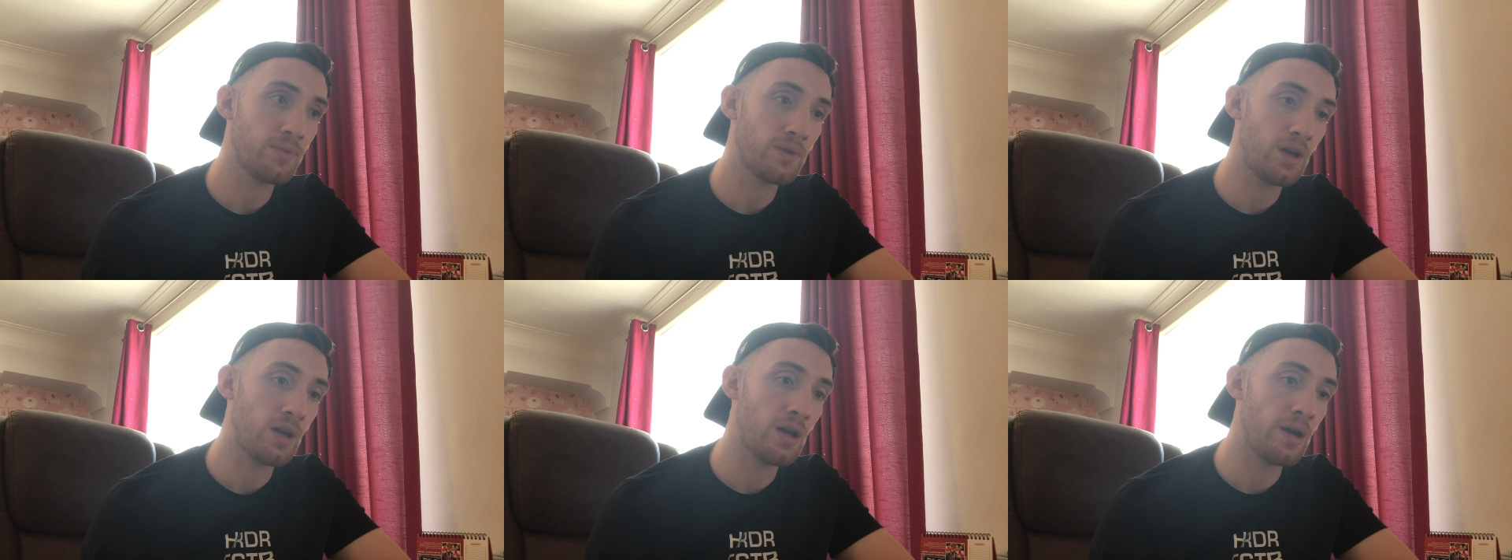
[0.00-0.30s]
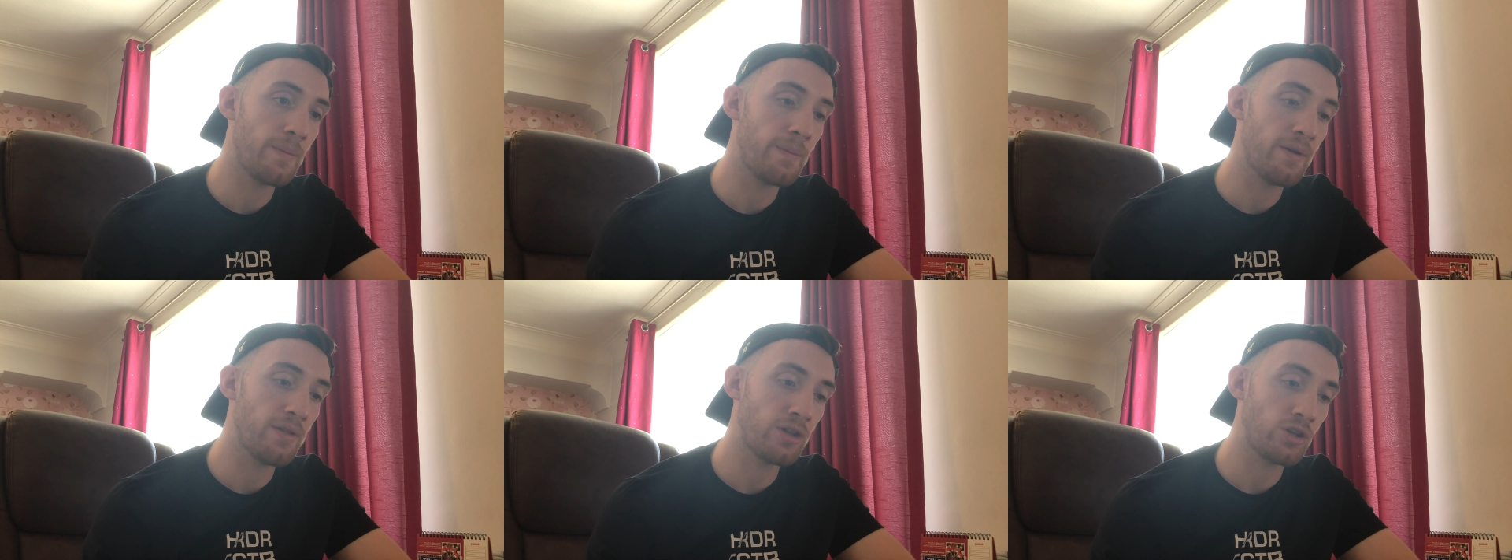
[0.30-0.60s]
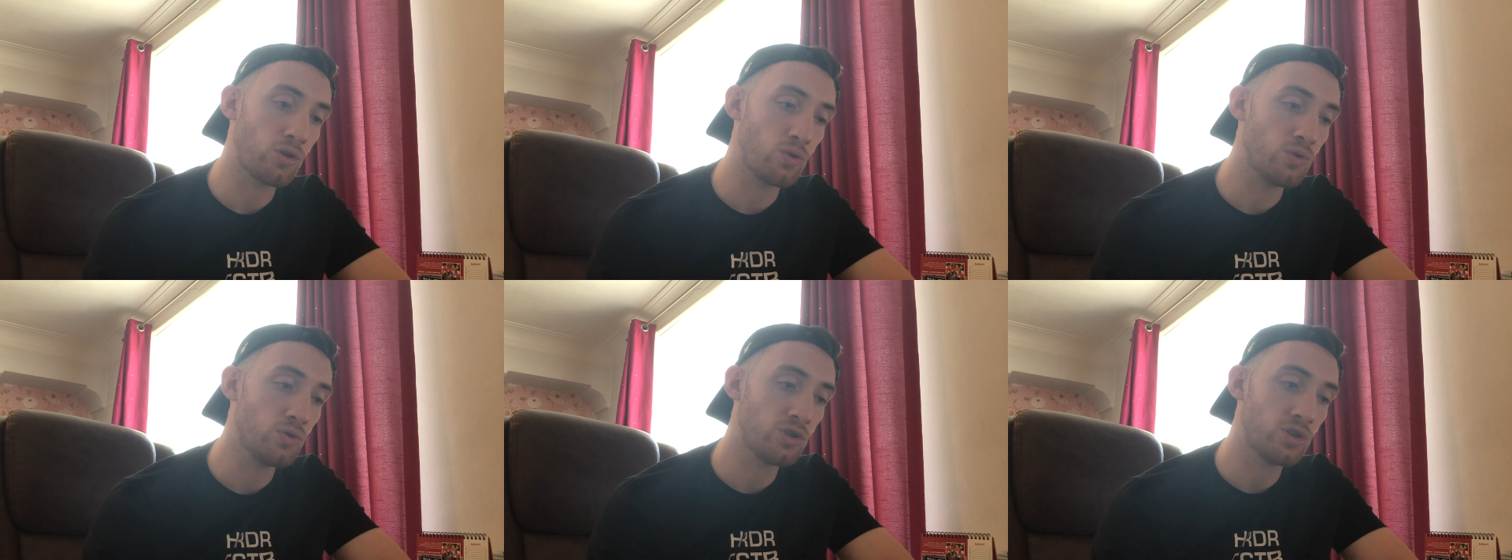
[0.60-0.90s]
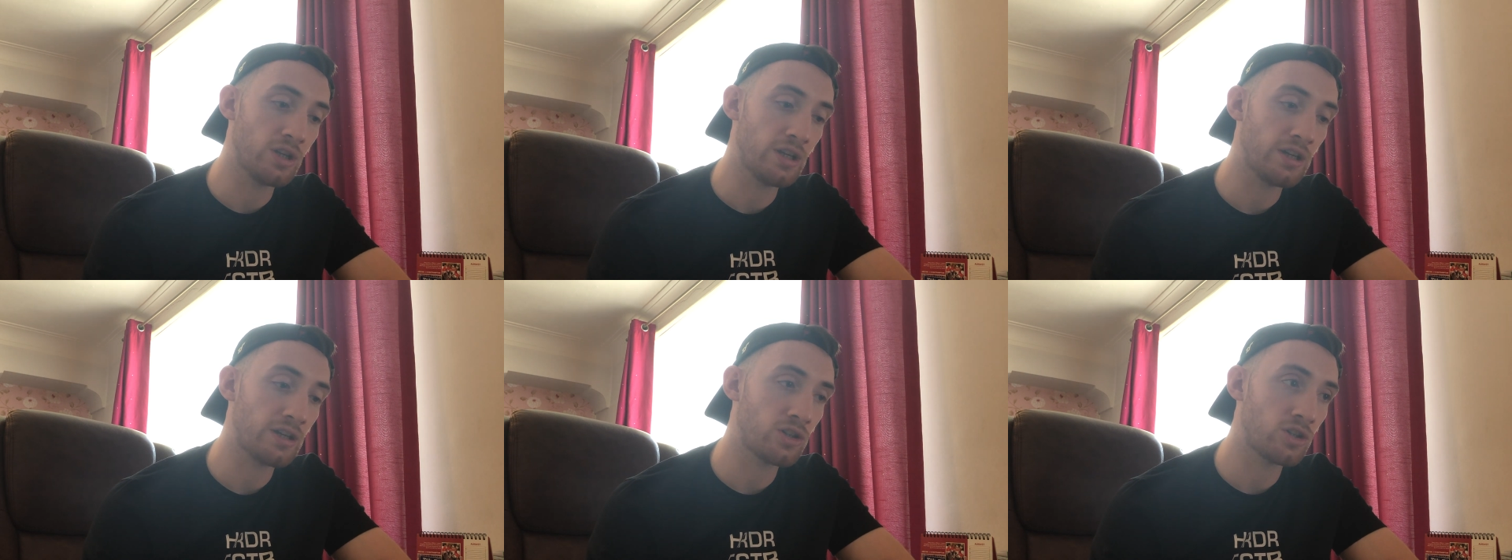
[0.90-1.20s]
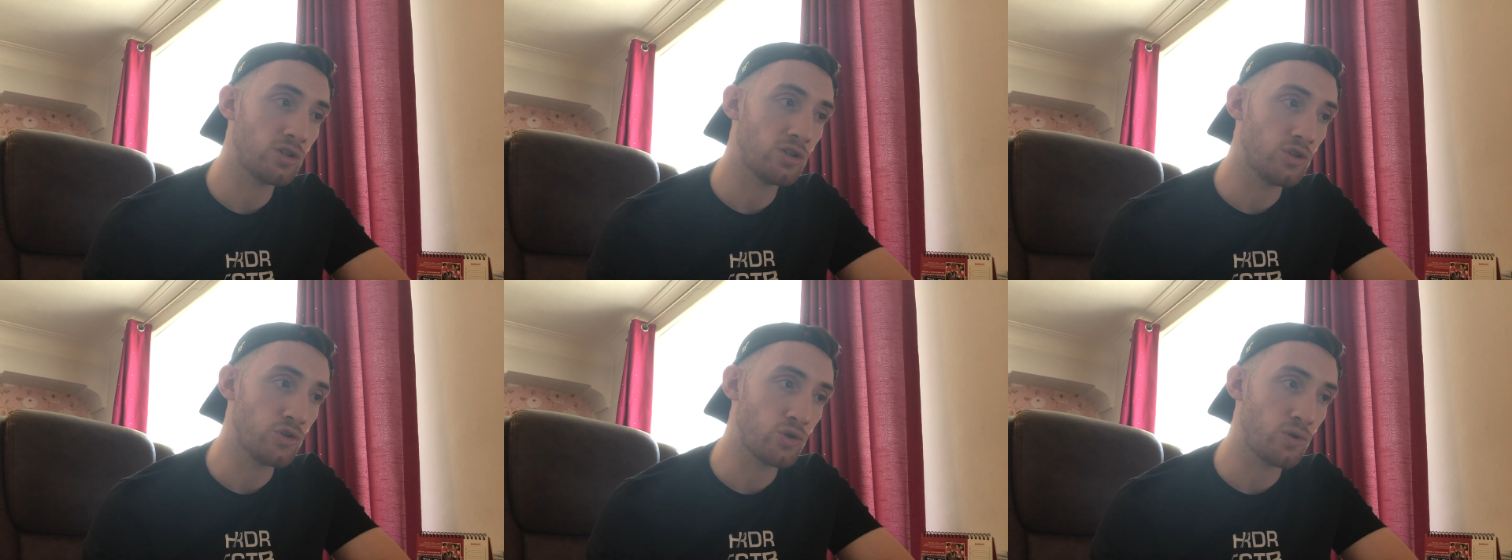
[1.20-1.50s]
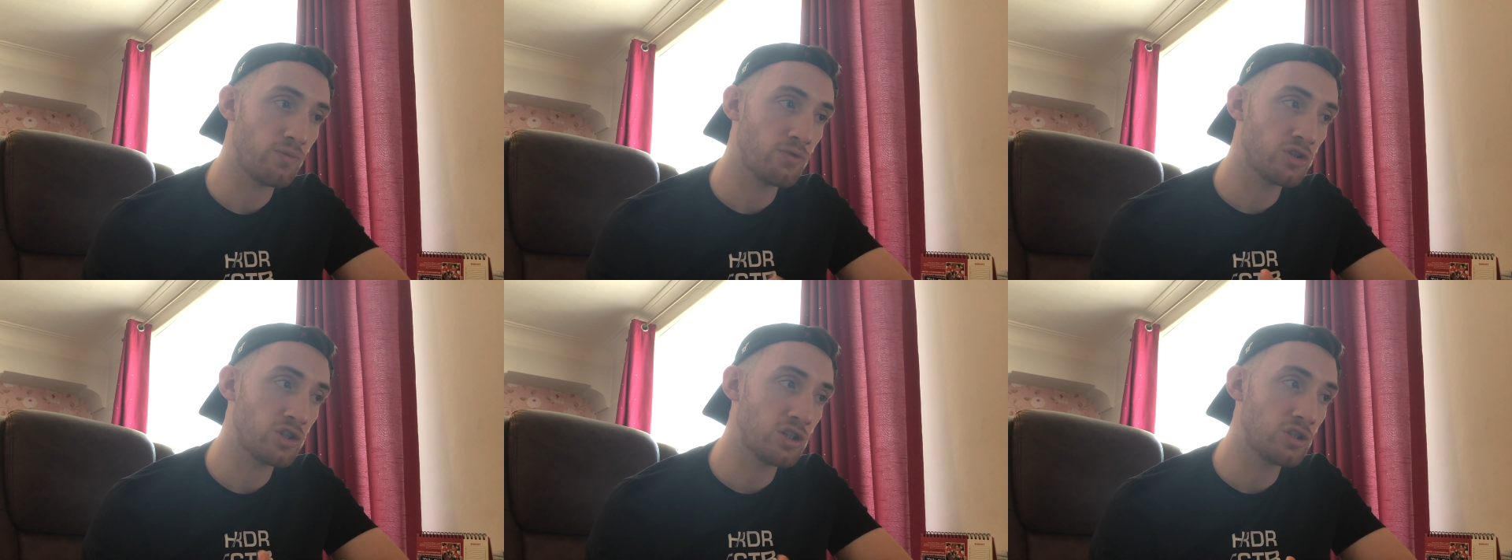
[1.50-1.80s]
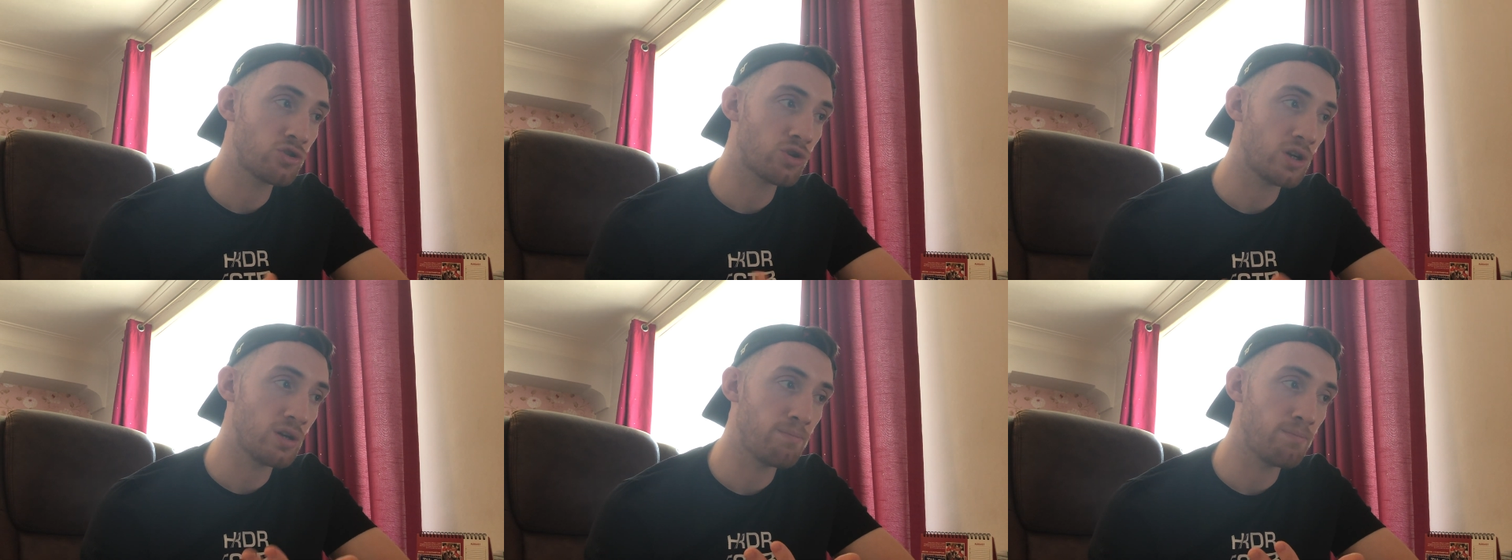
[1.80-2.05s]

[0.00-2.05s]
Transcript: I think Usyk is obviously trying